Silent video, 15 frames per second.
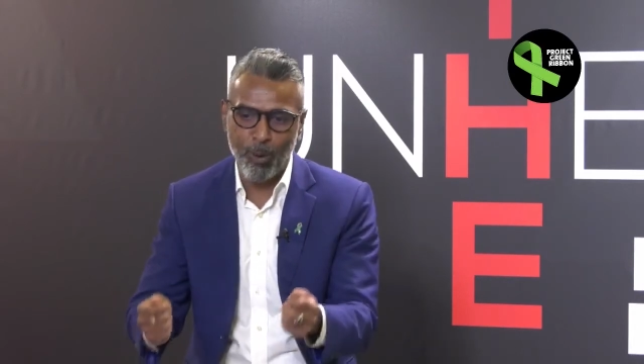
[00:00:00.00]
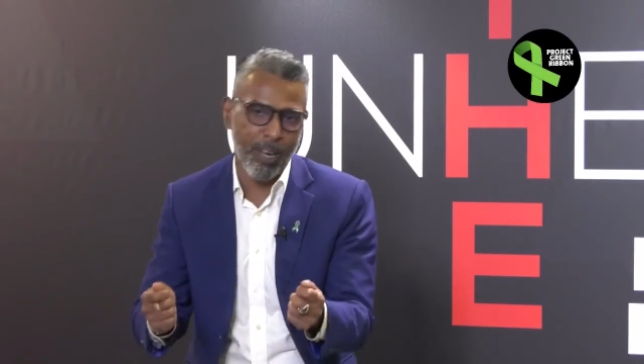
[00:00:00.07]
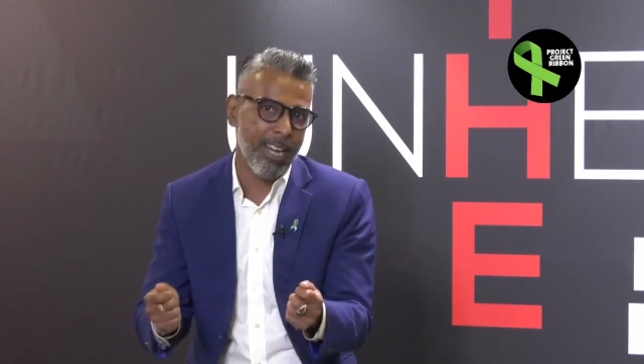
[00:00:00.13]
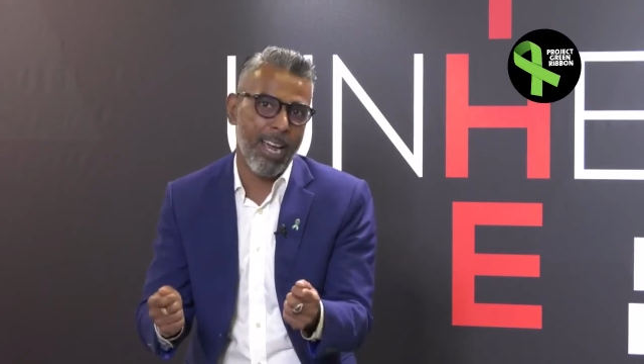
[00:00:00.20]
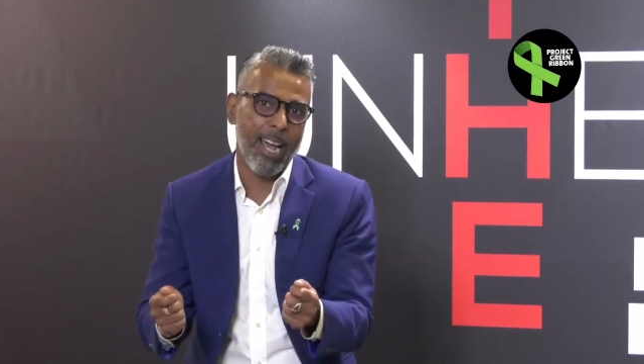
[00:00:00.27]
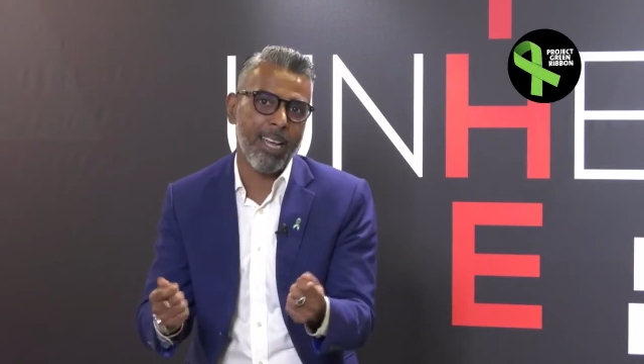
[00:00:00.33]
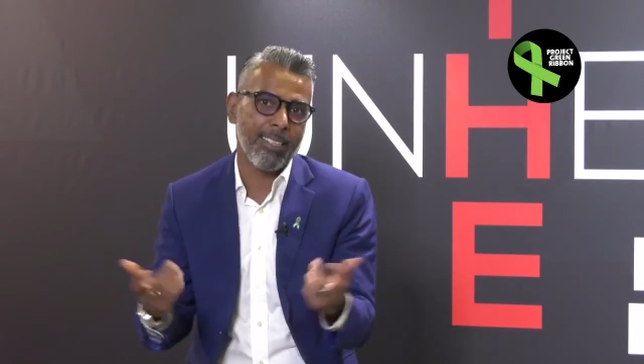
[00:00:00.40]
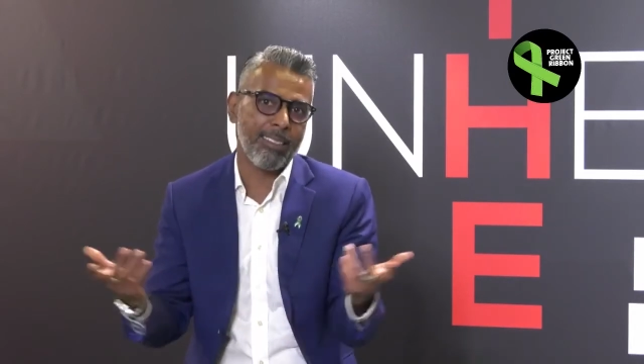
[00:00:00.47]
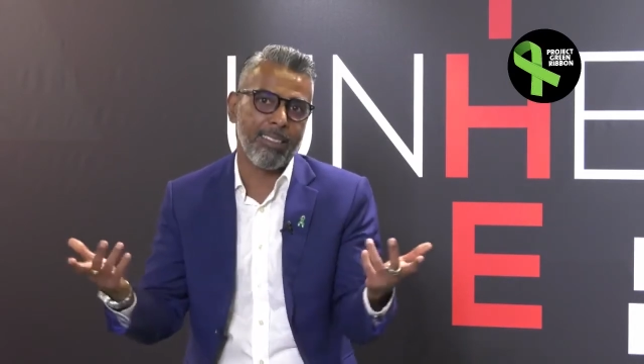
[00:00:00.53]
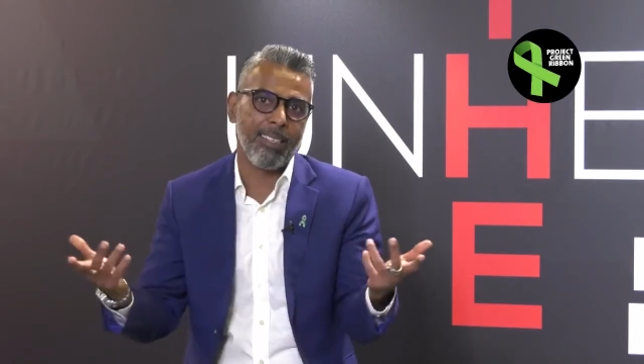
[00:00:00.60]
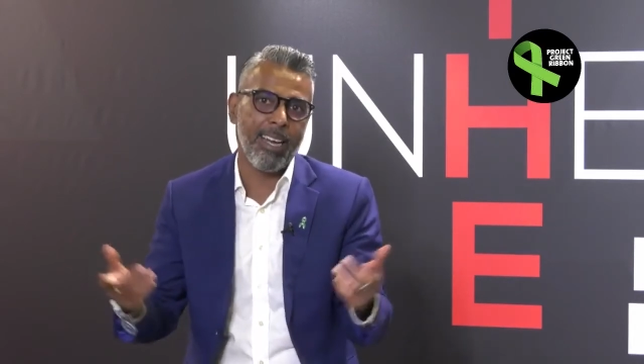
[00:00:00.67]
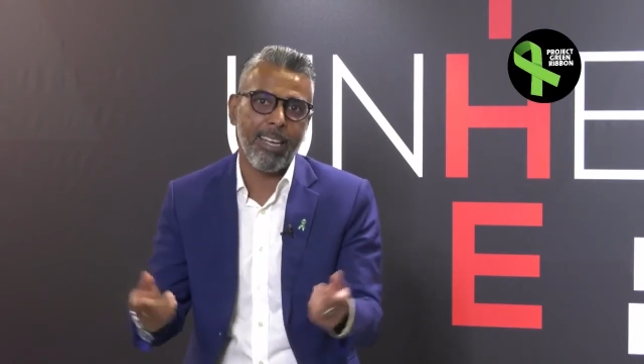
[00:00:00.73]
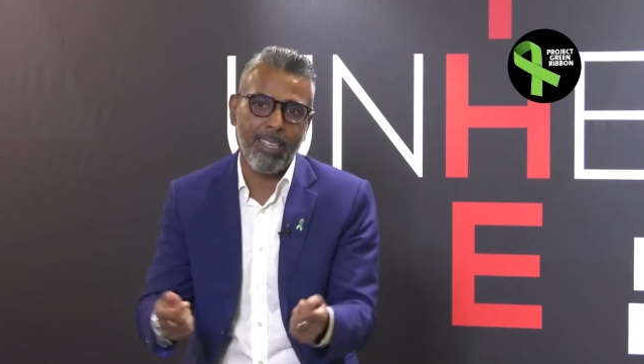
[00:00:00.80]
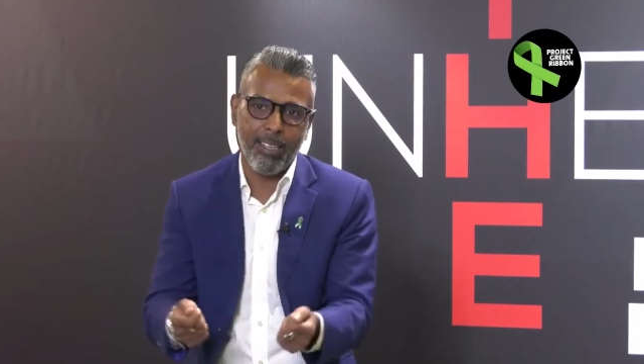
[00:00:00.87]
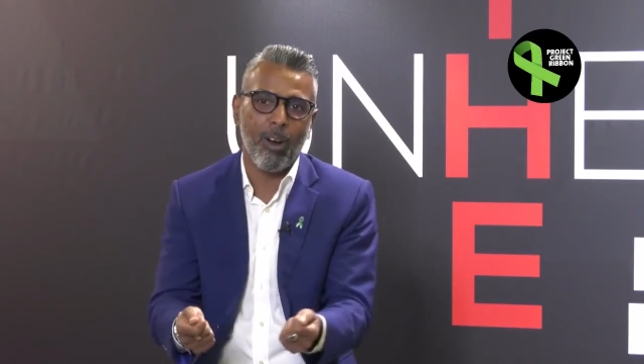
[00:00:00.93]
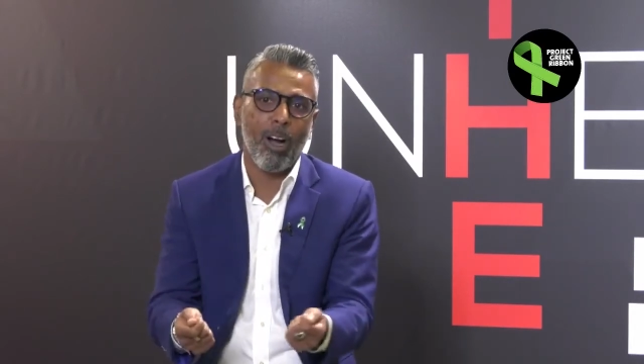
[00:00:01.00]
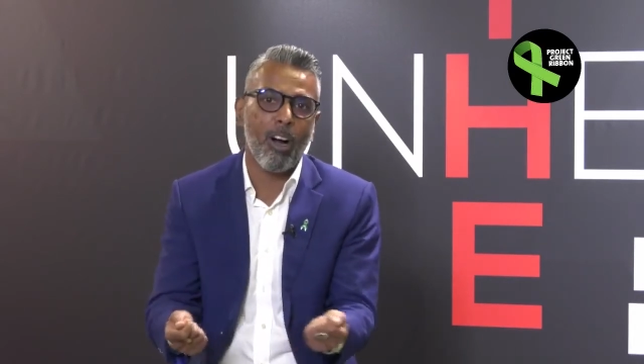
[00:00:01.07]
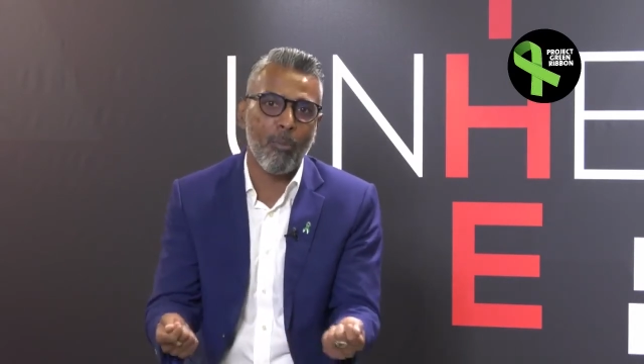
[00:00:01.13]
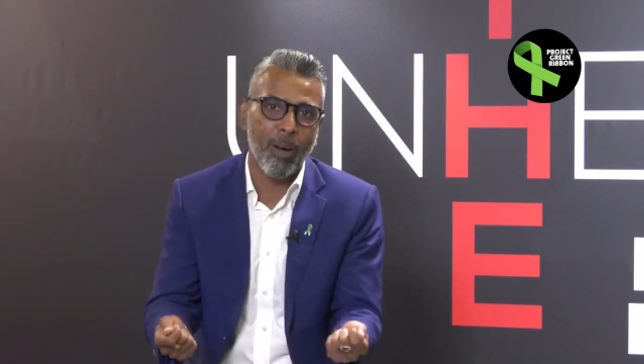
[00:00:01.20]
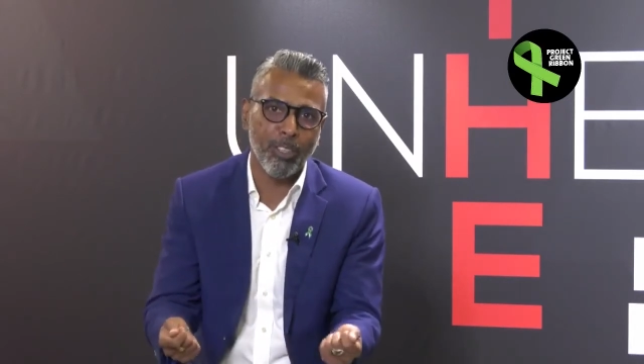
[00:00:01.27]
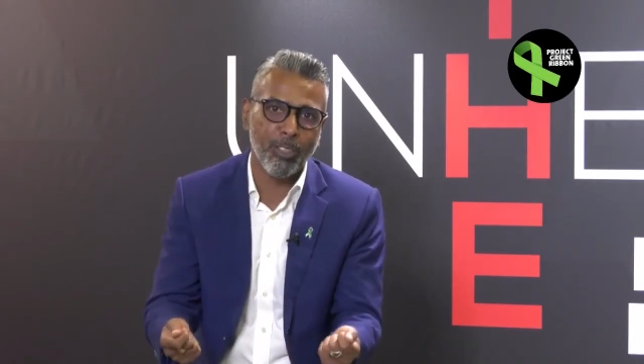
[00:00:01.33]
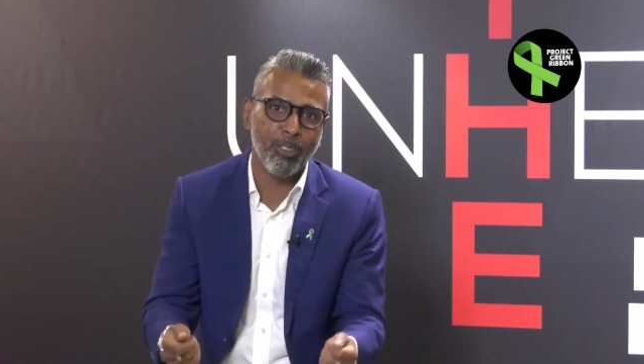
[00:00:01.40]
and I asked the lady, how
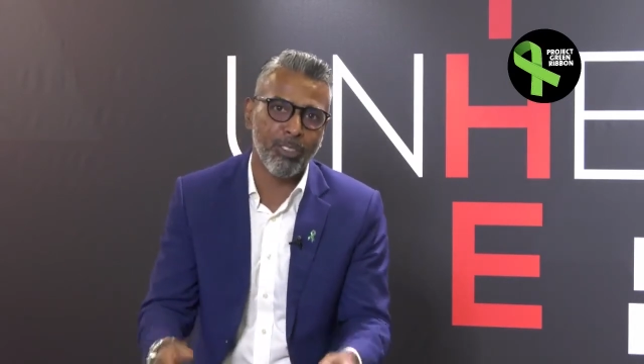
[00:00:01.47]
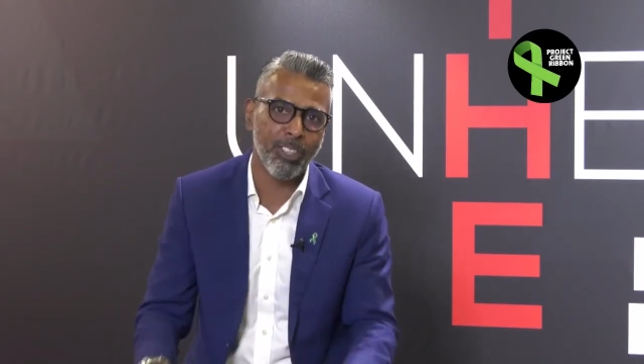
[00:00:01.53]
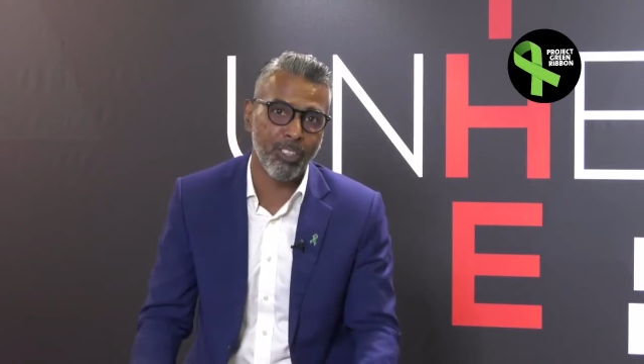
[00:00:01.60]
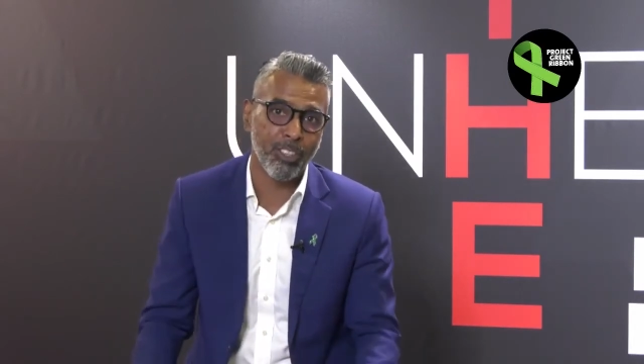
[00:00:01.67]
much is this?